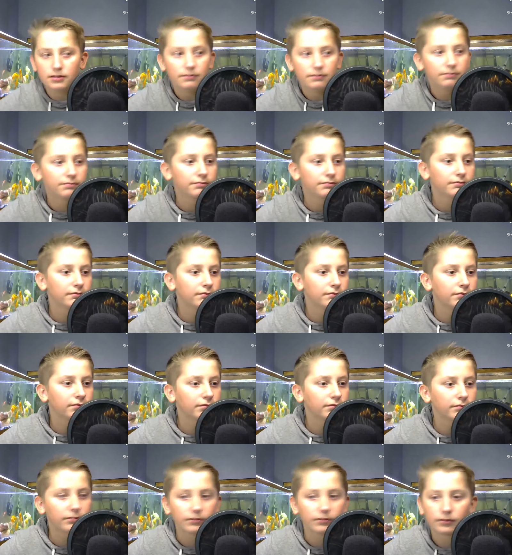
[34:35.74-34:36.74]

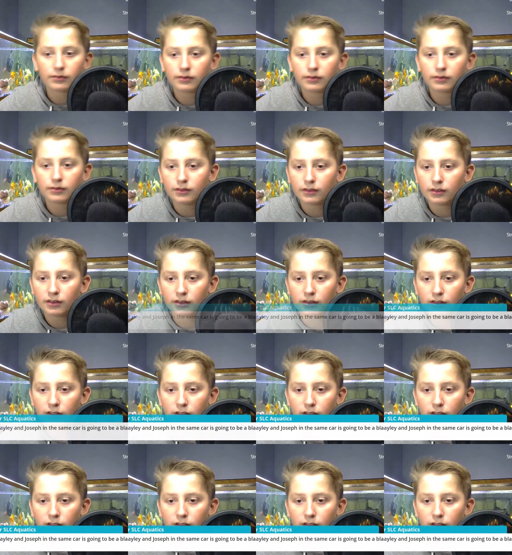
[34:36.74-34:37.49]
No one is speaking in this clip.